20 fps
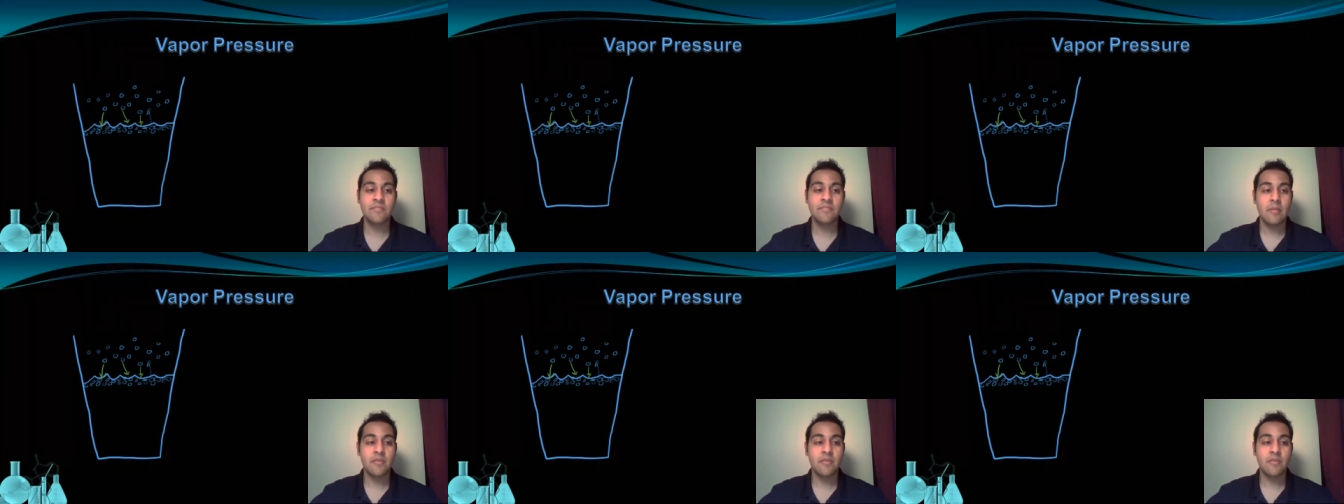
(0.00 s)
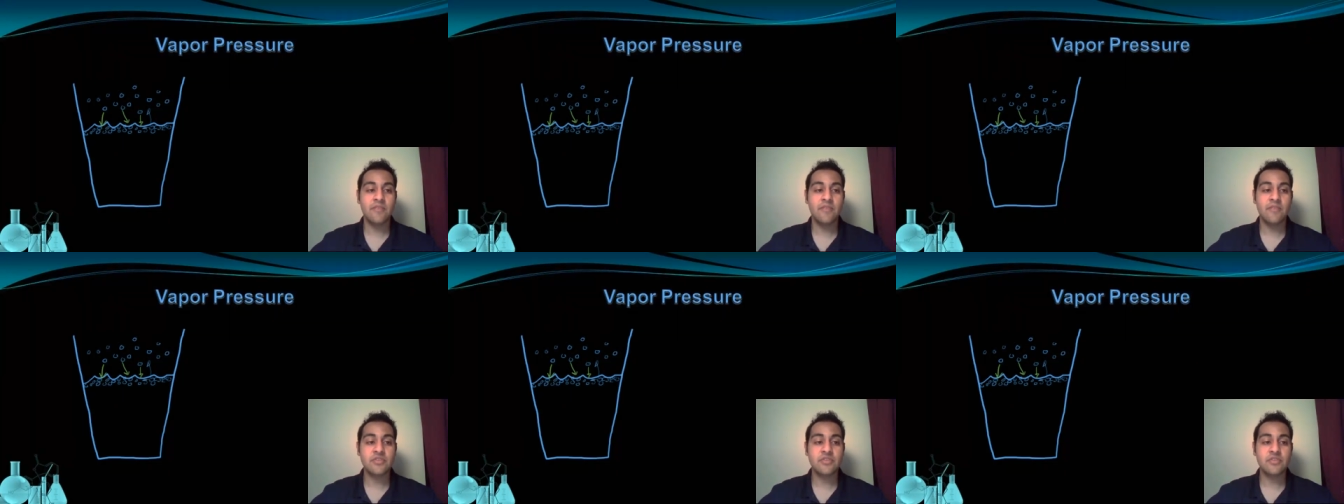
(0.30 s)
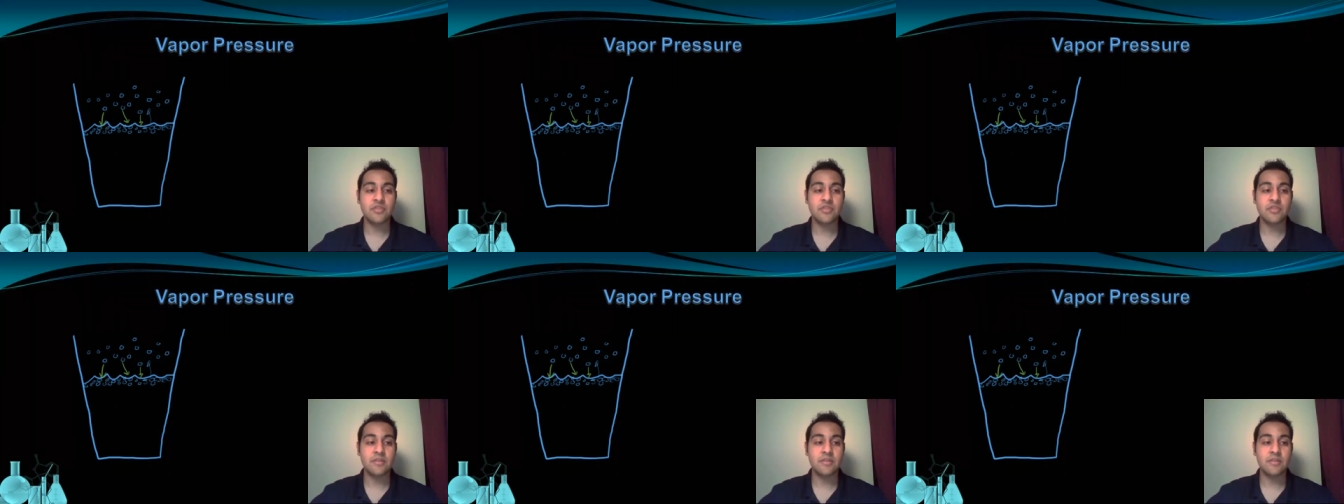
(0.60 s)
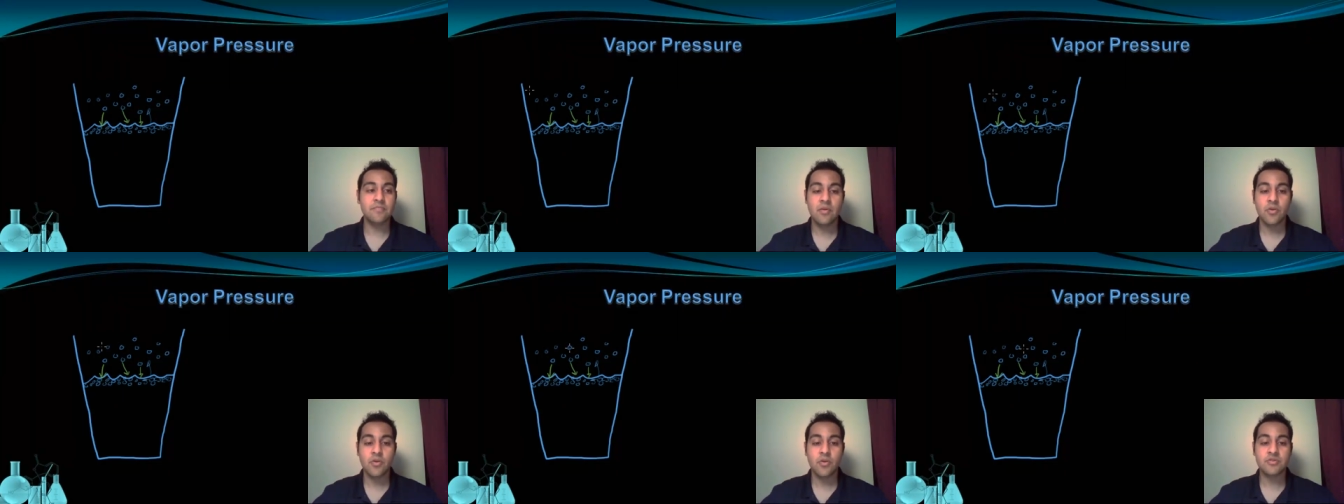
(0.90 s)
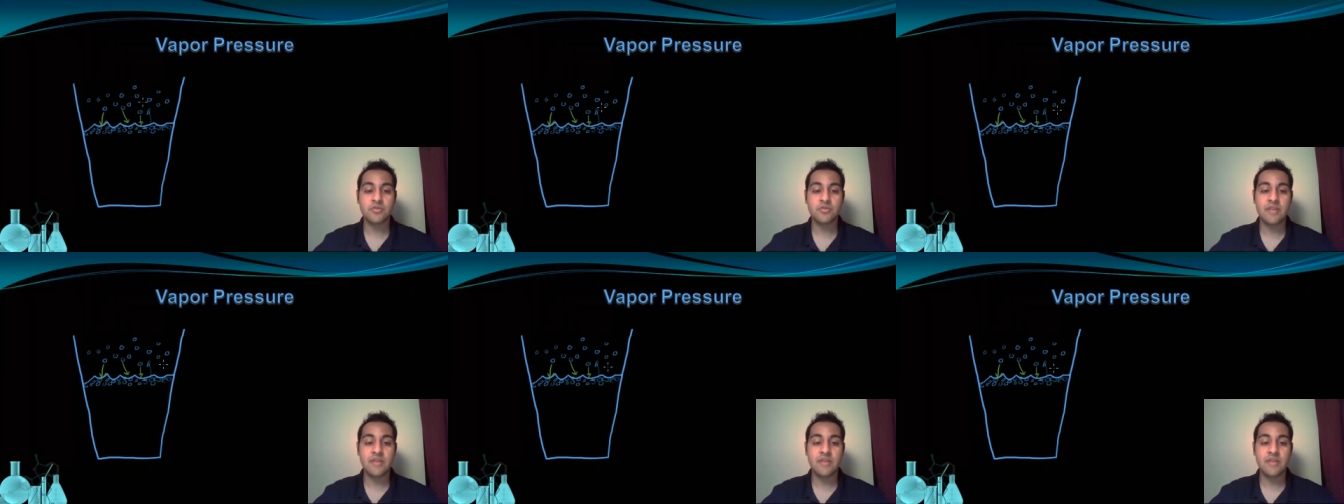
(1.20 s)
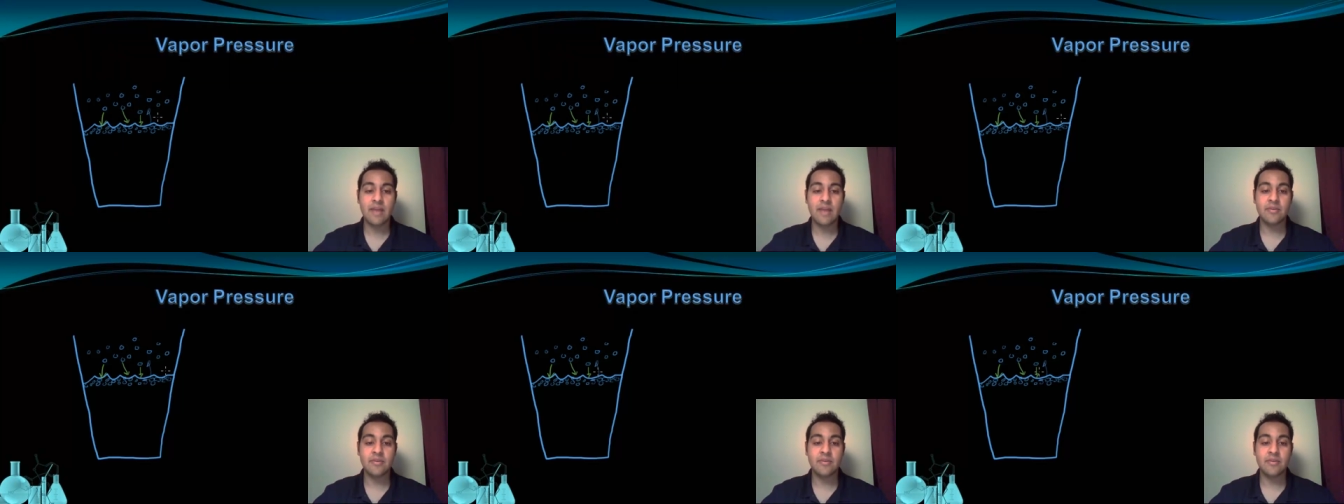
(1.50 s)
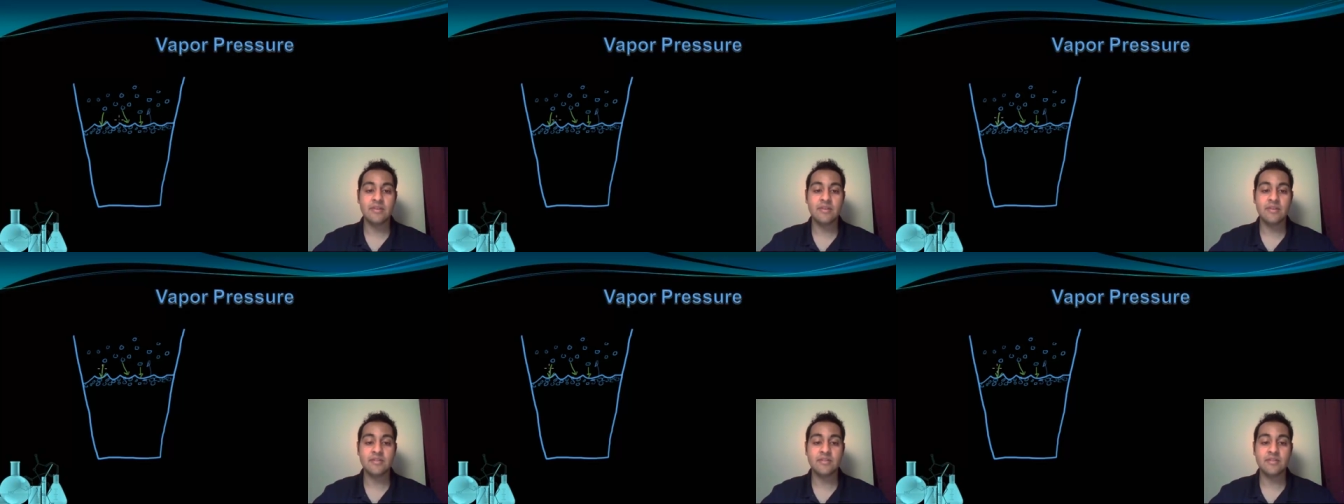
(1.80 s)
But eventually, what you'll see happen
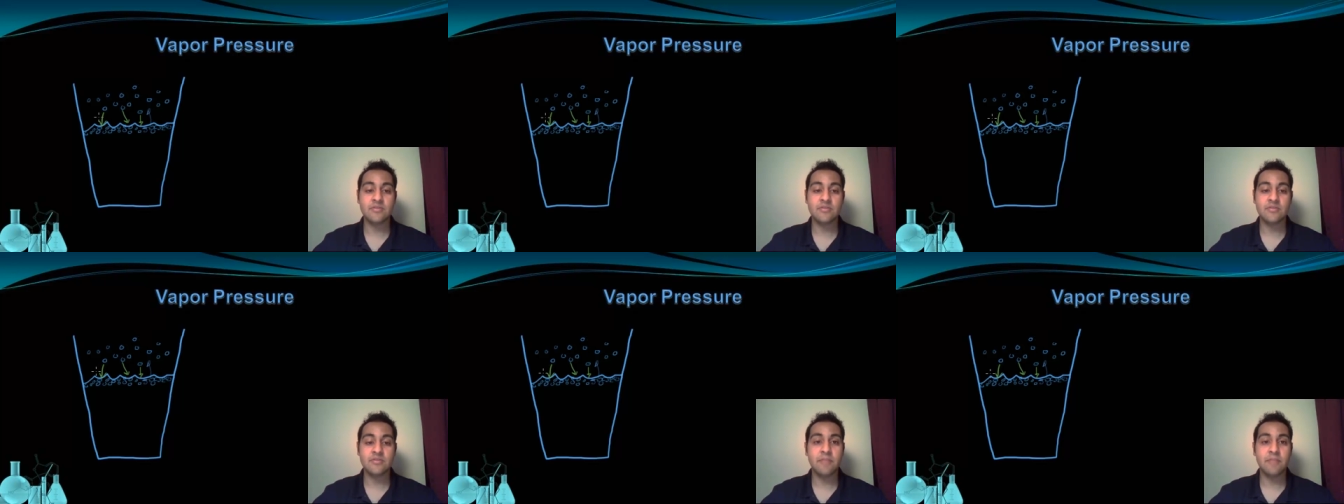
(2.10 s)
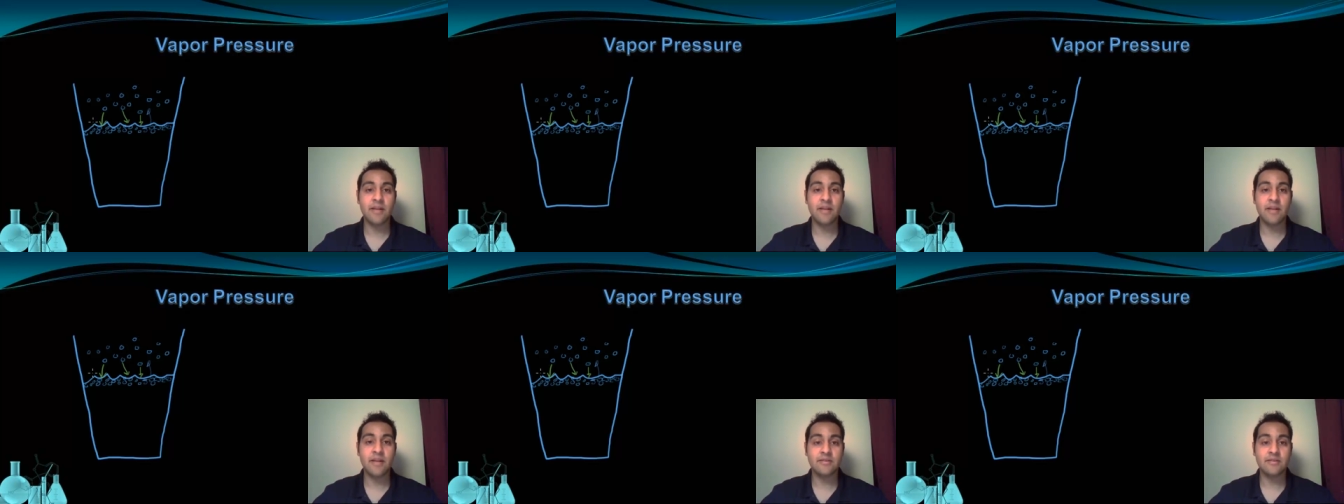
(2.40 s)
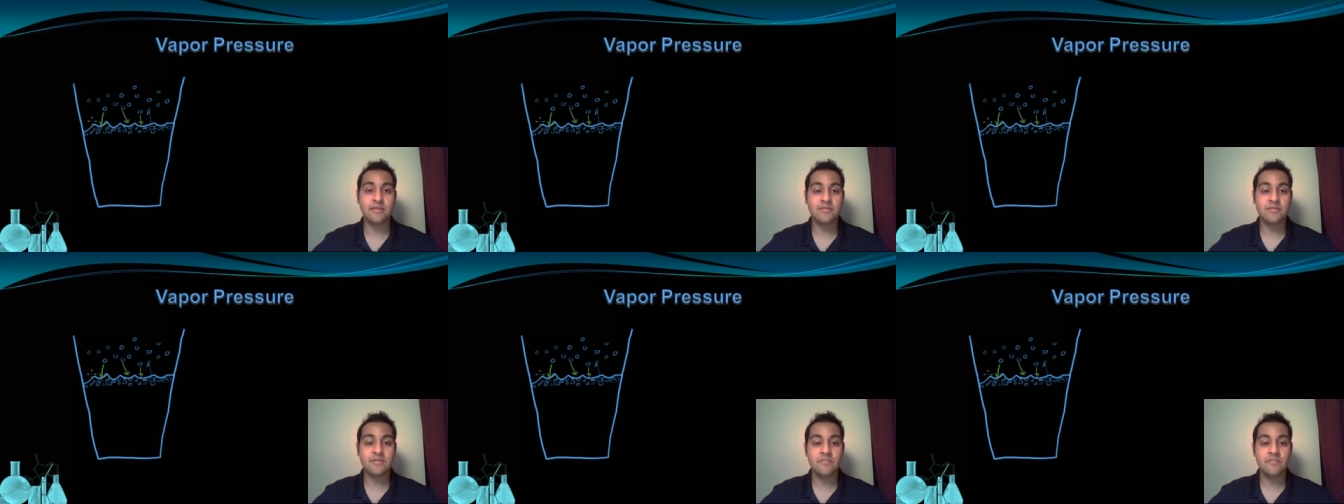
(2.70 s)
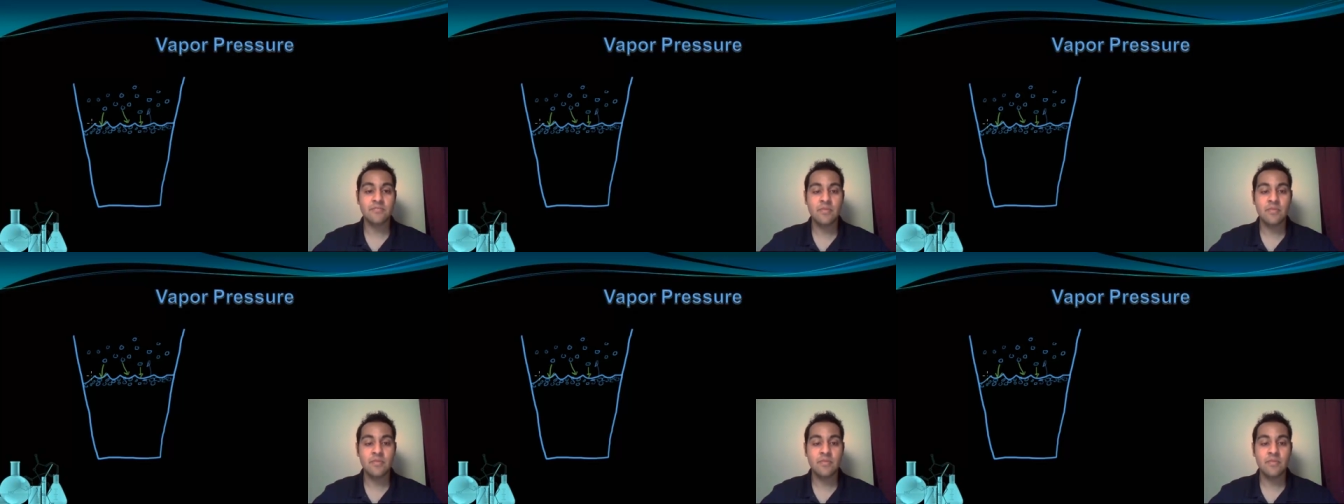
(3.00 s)
is that there's a balance.